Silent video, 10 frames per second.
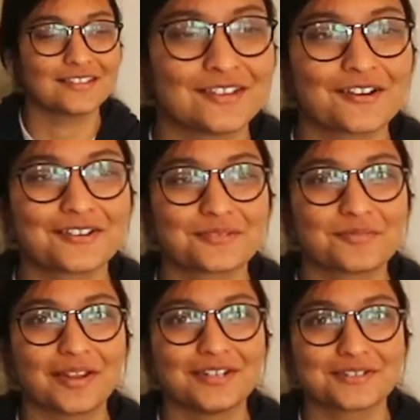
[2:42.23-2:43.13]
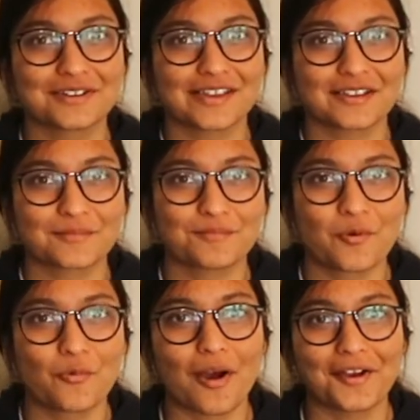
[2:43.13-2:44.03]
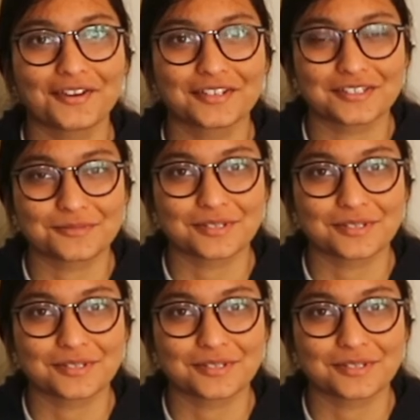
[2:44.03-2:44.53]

they aren't meant to like provide us